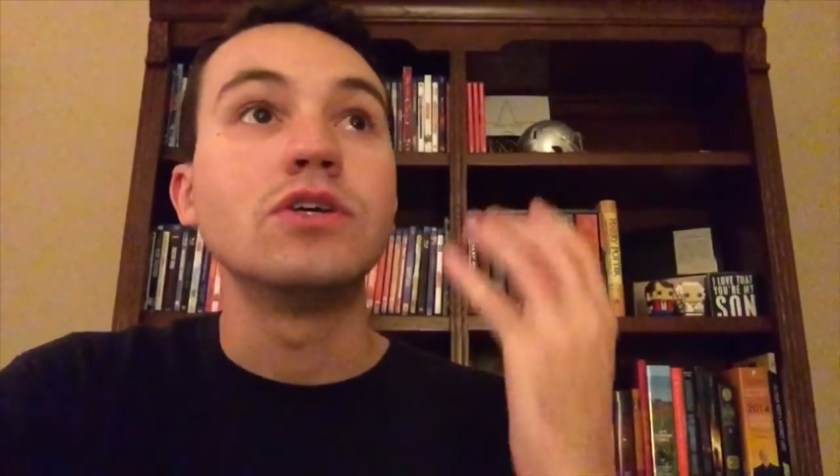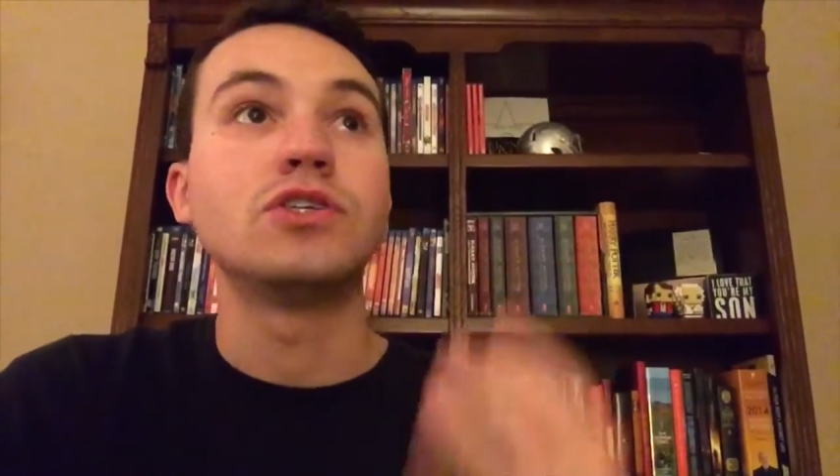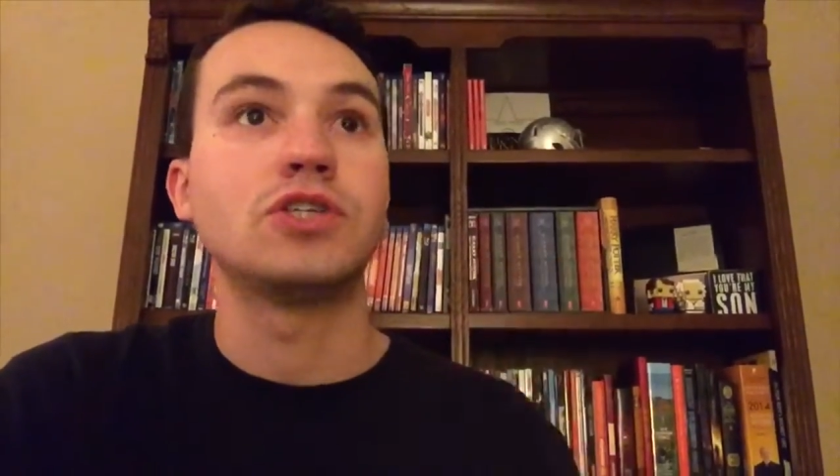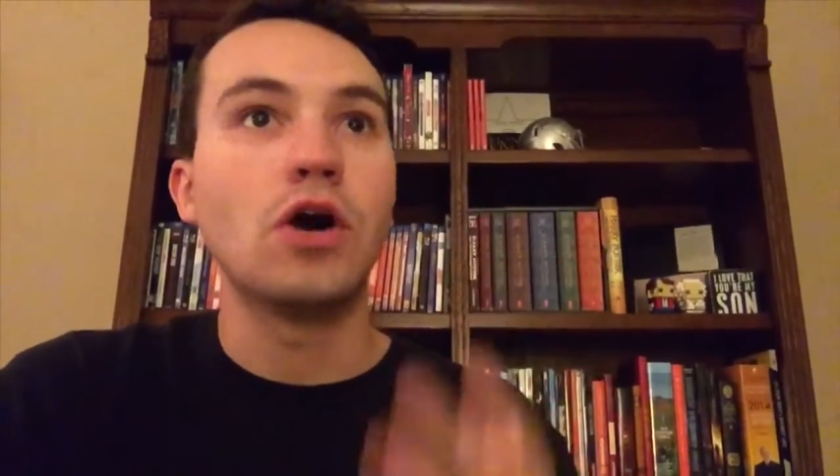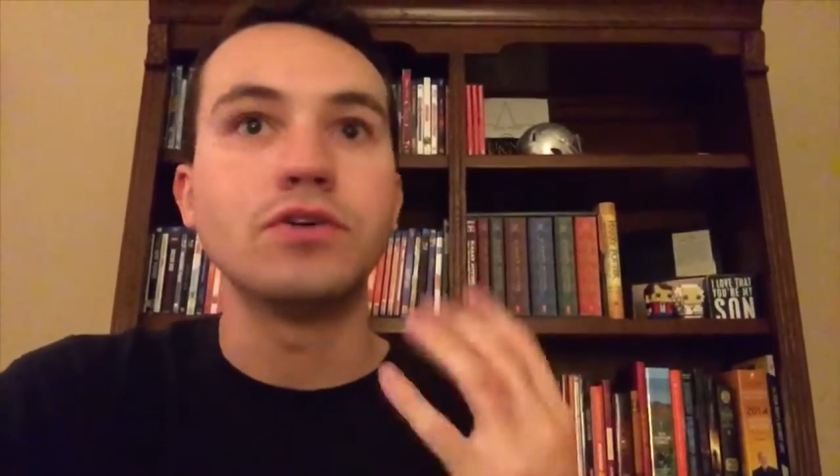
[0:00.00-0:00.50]

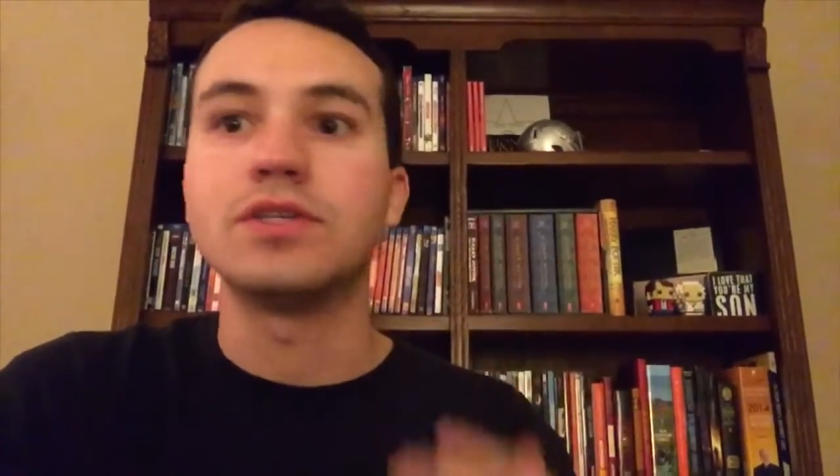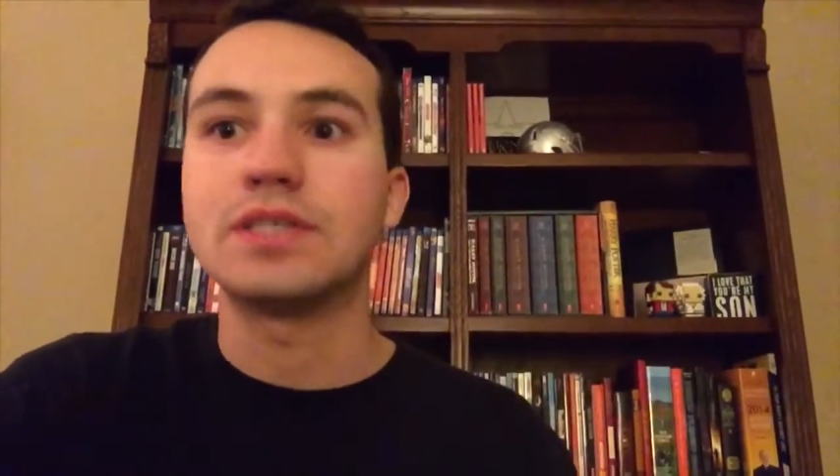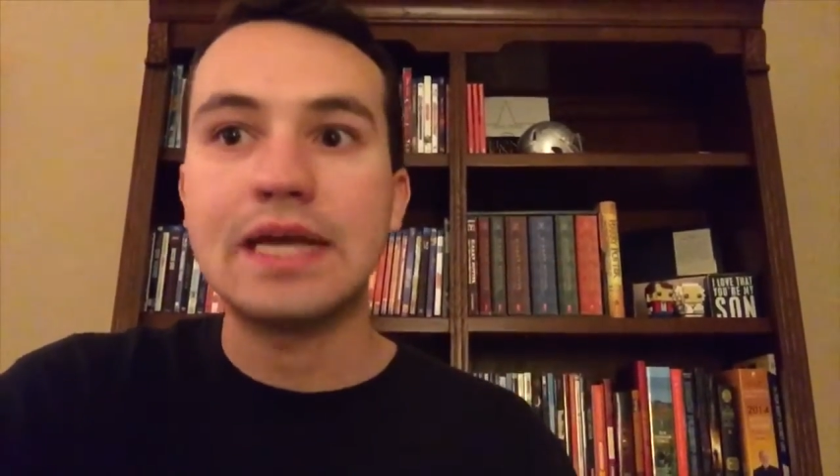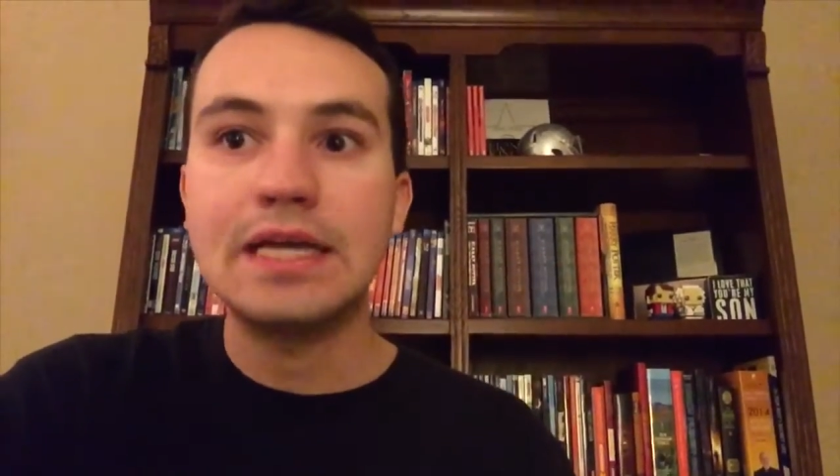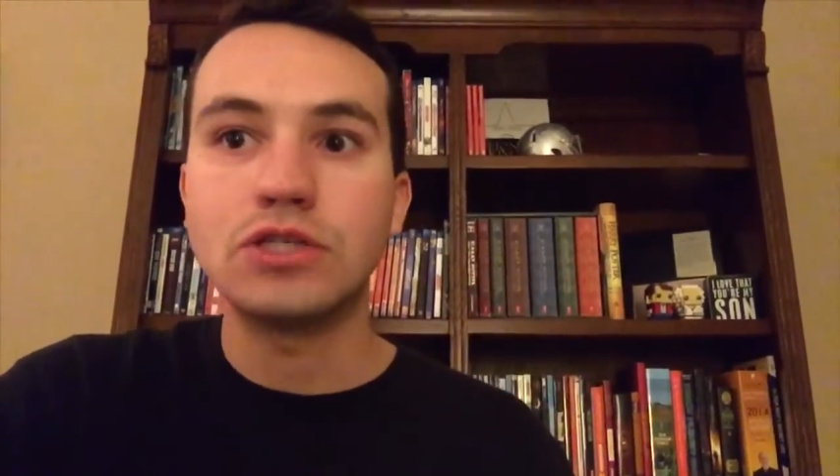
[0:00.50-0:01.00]
shows
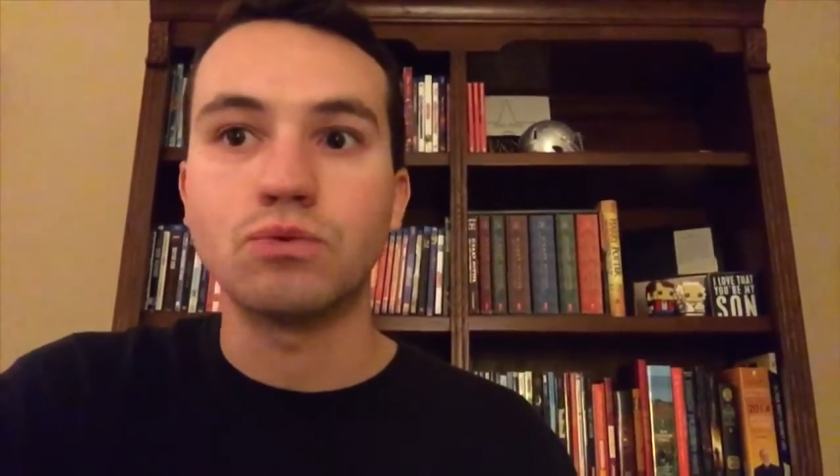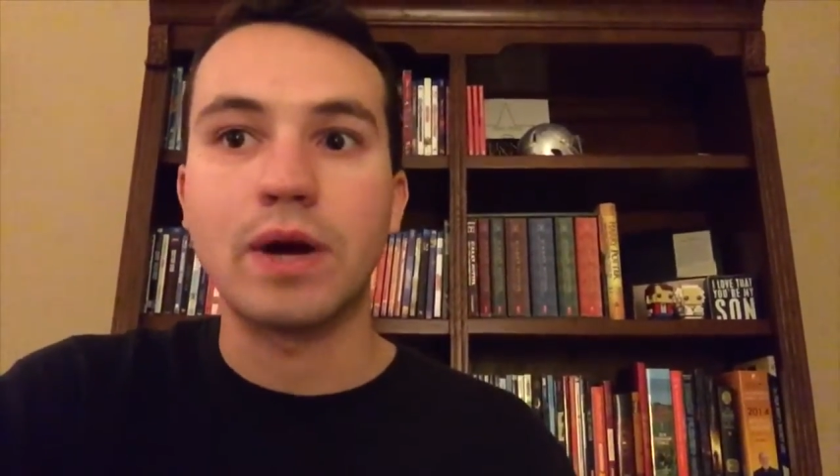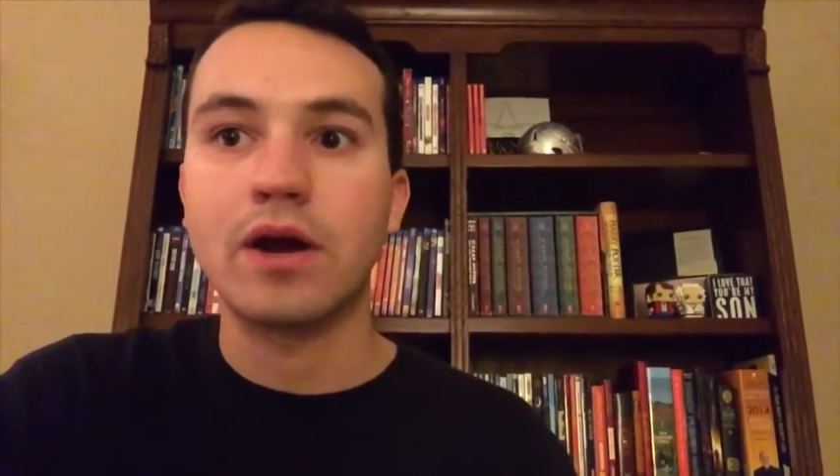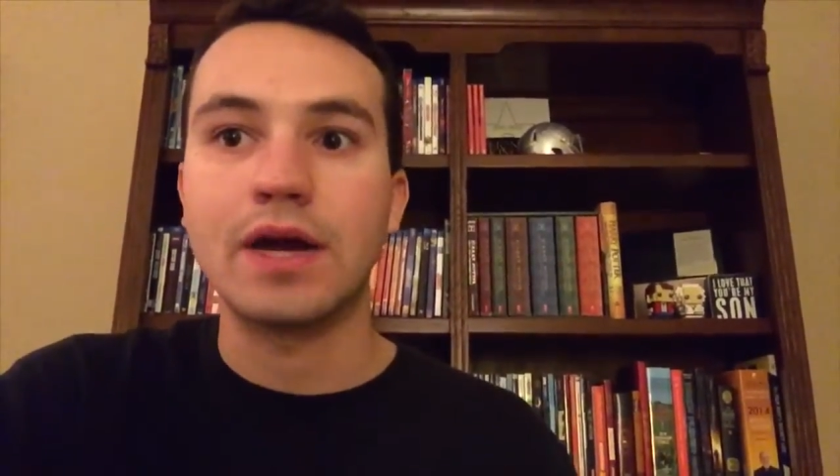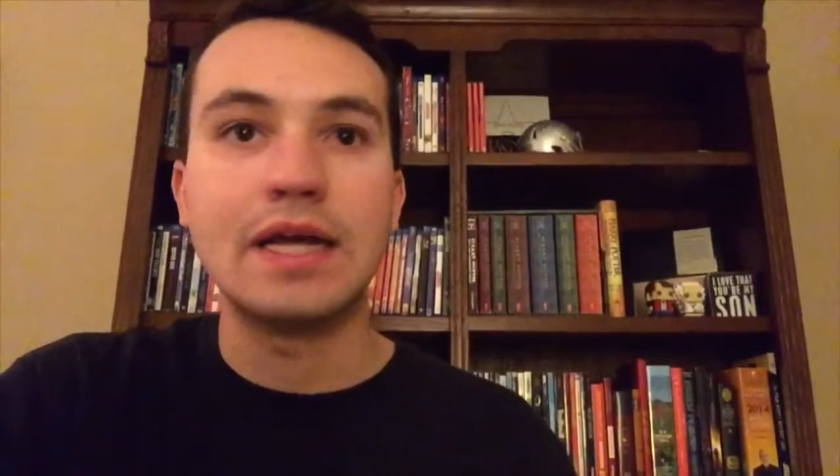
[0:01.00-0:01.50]
scenes
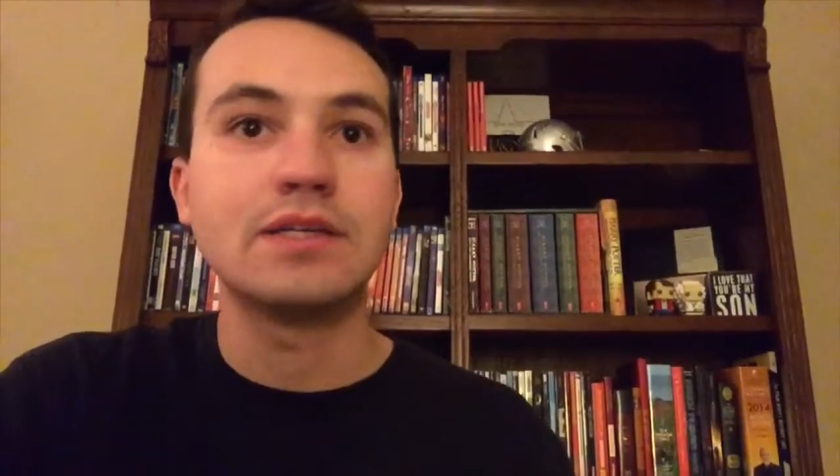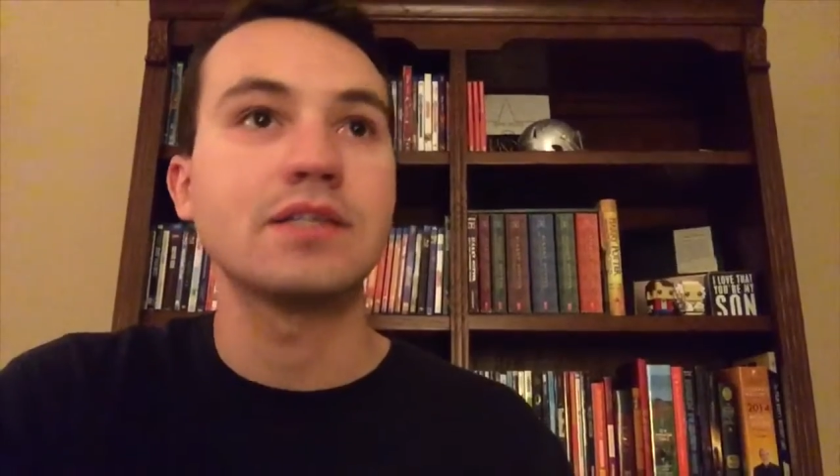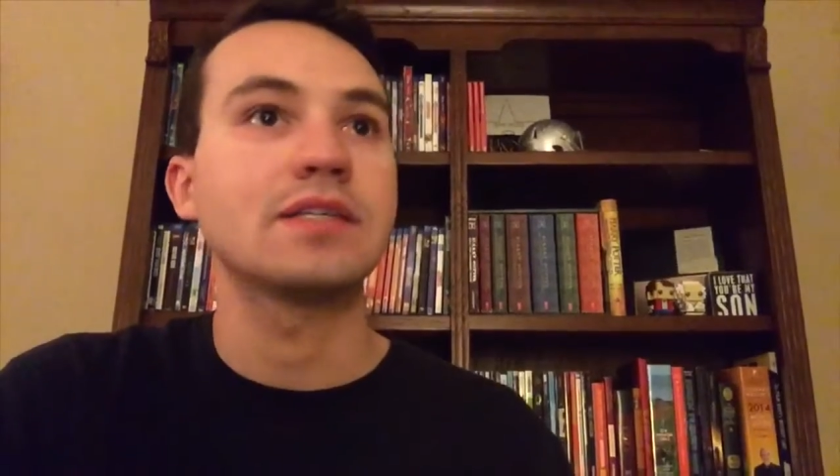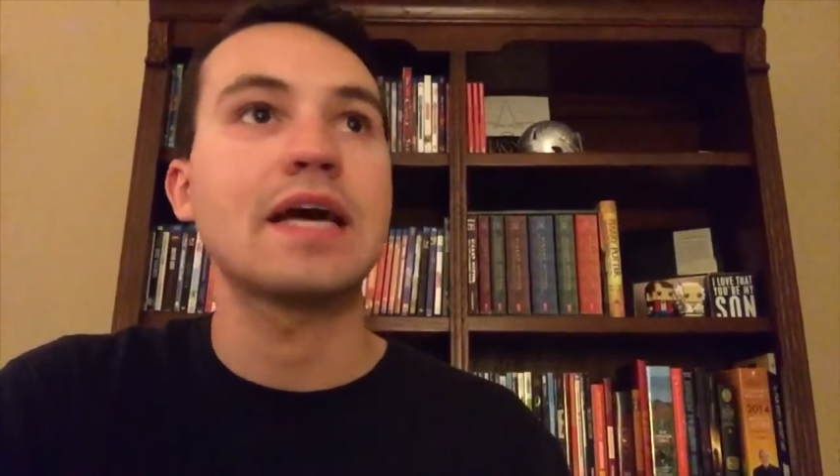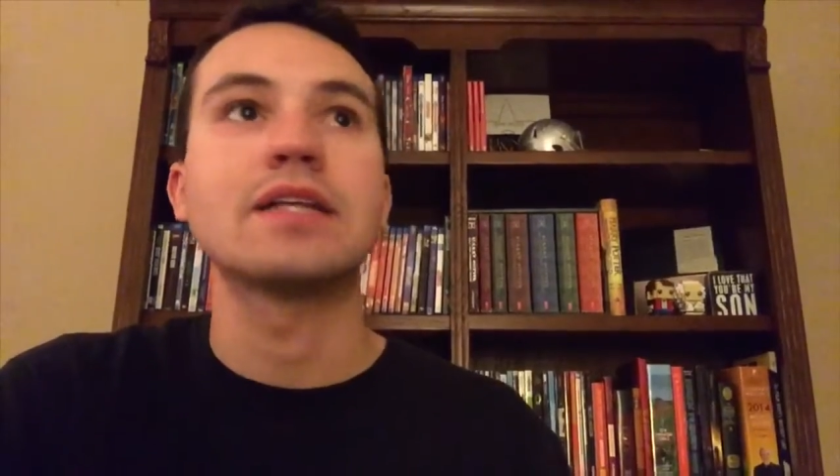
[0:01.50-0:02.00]
where he
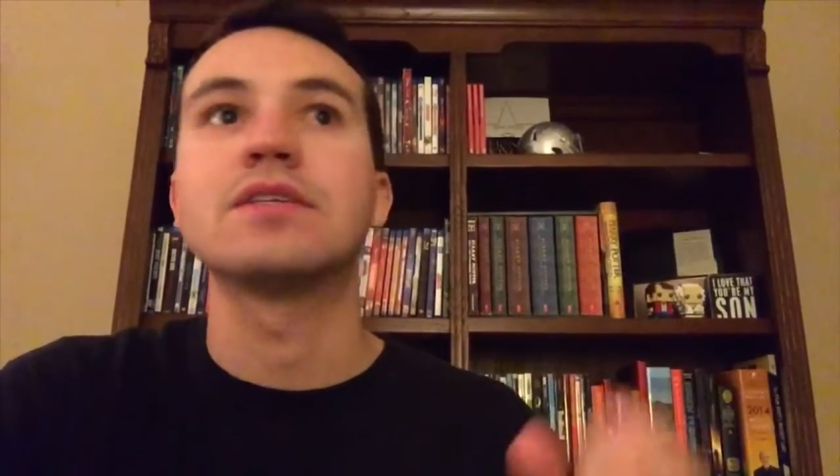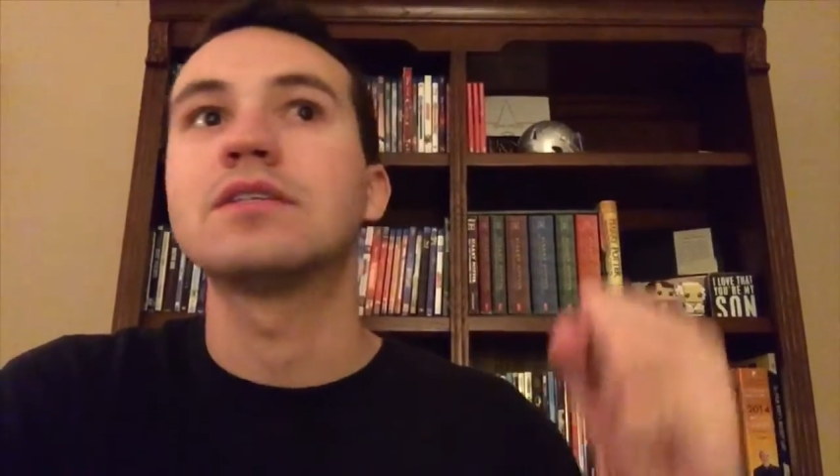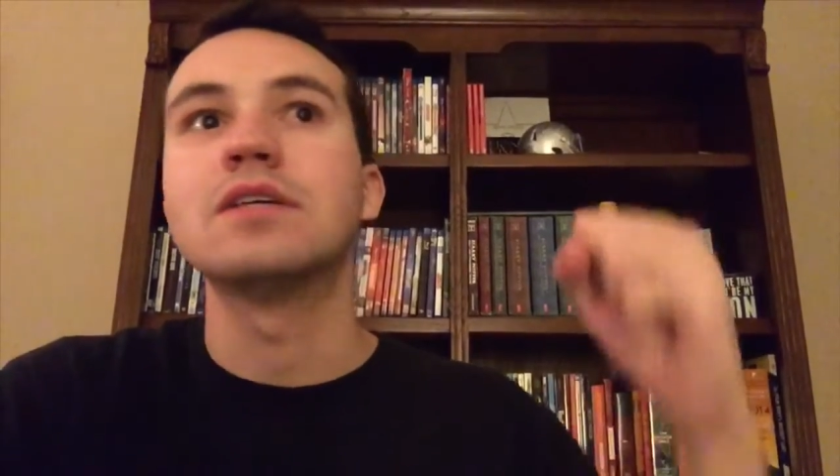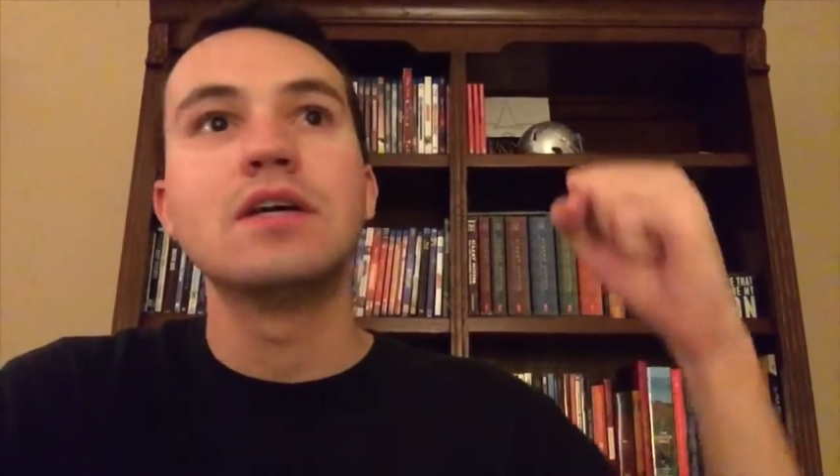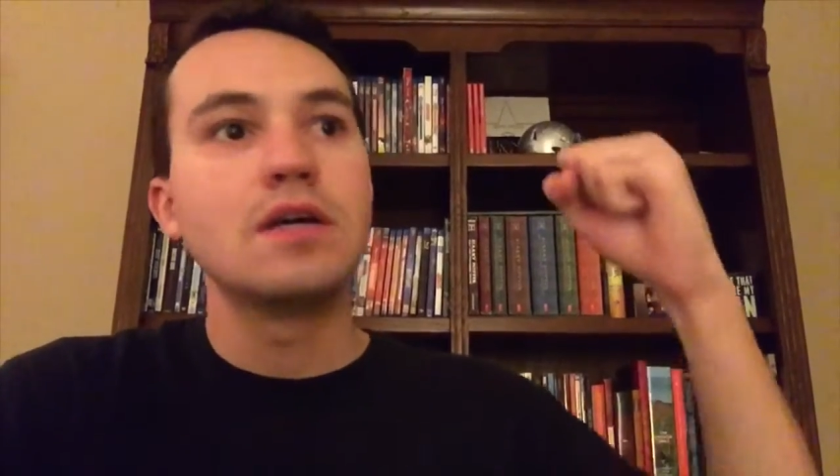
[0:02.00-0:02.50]
just
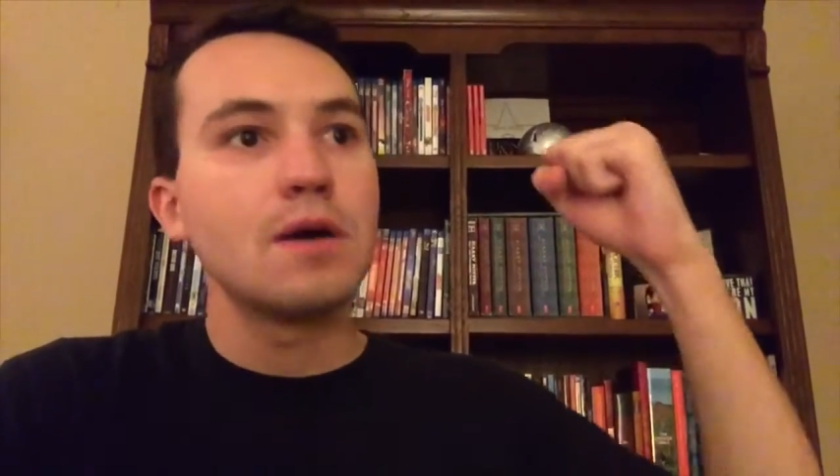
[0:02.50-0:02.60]
gets